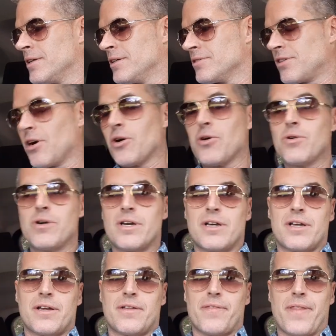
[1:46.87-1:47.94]
so
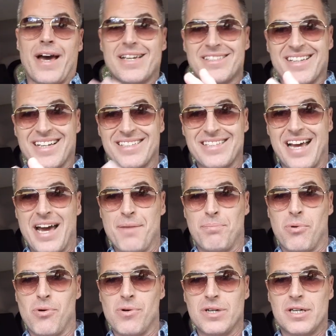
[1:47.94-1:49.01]
that's an
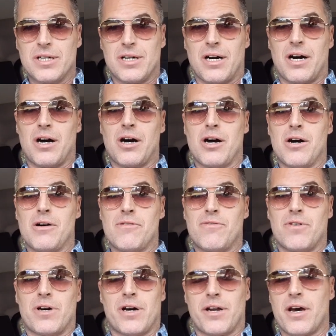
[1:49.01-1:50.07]
example
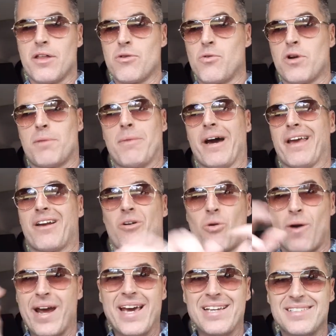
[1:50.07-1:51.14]
of another one of my
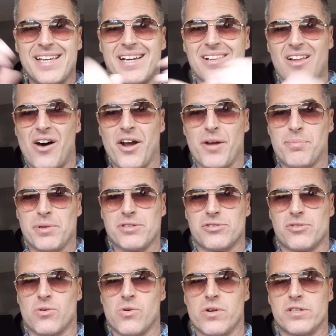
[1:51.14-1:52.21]
crazy Klonopin
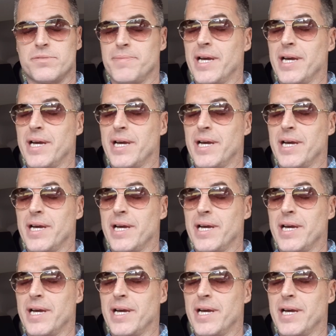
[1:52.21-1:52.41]
stories.